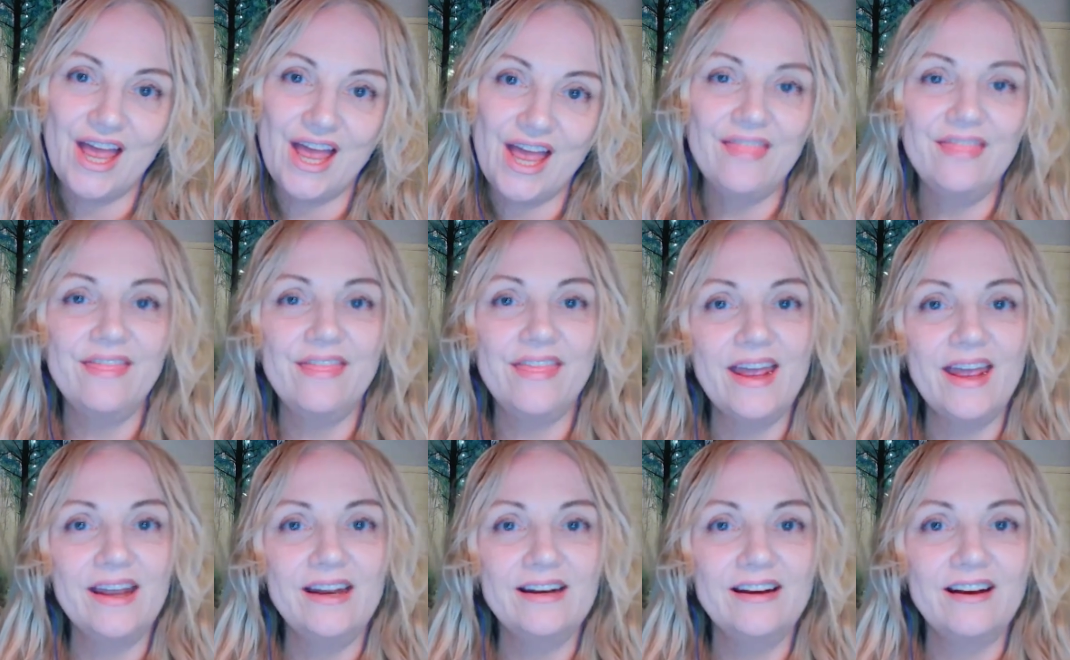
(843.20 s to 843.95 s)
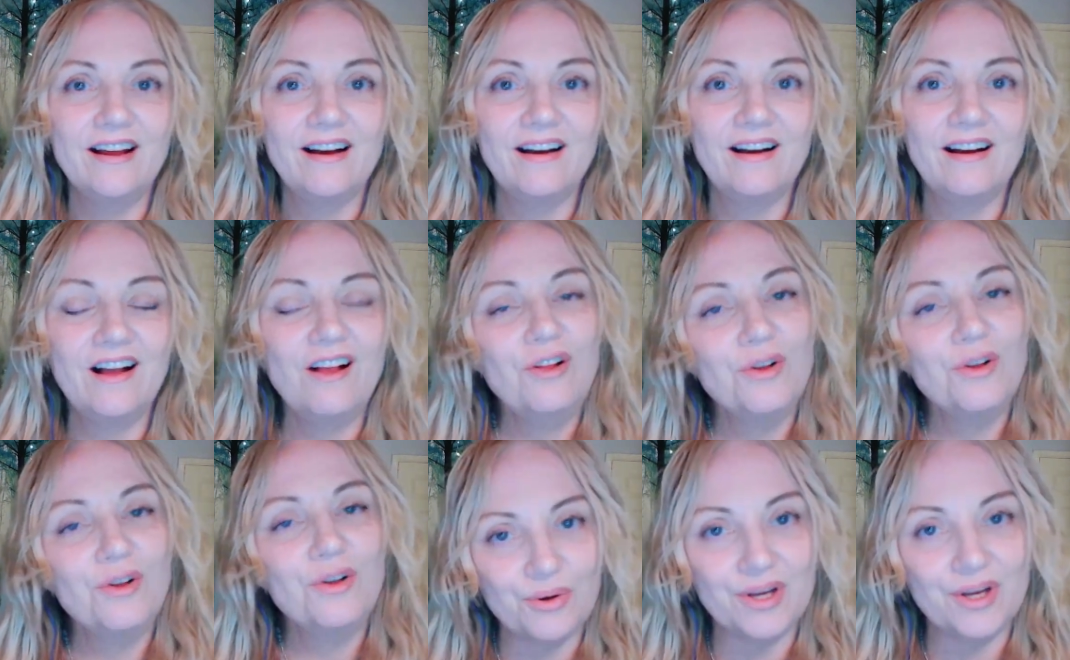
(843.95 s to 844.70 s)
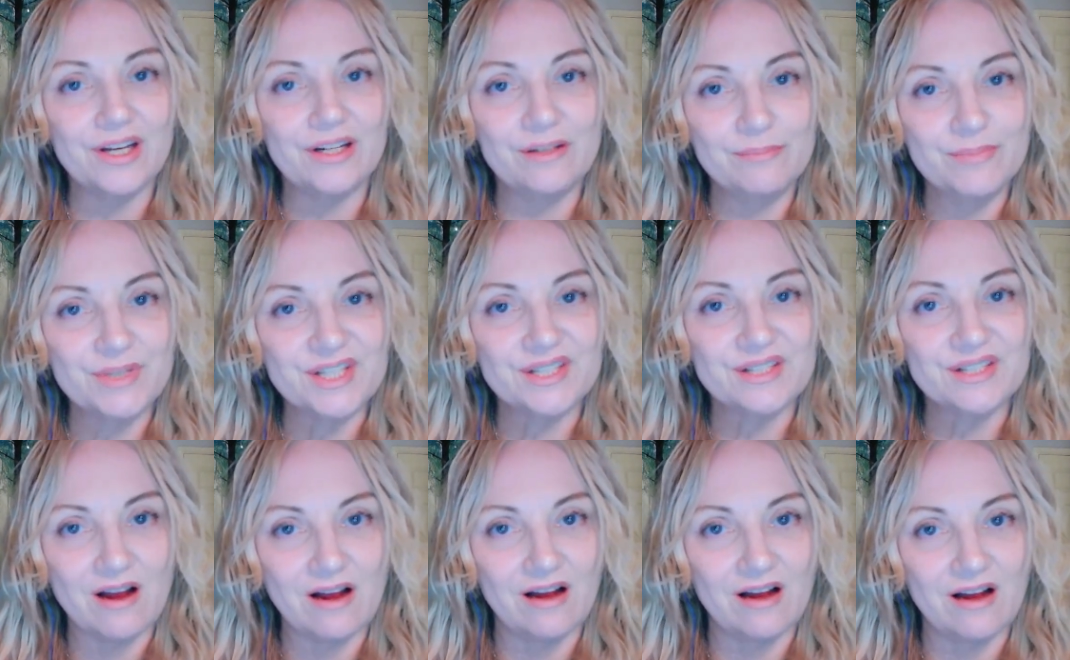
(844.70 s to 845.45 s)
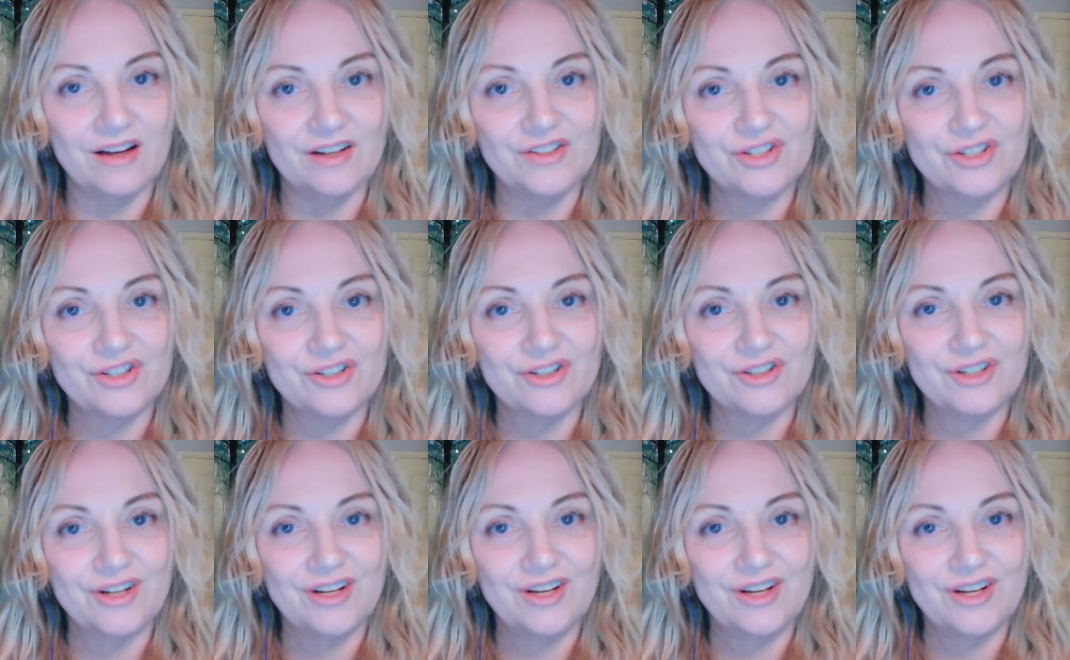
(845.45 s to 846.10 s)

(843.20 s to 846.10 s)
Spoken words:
And then I'll go get a massage.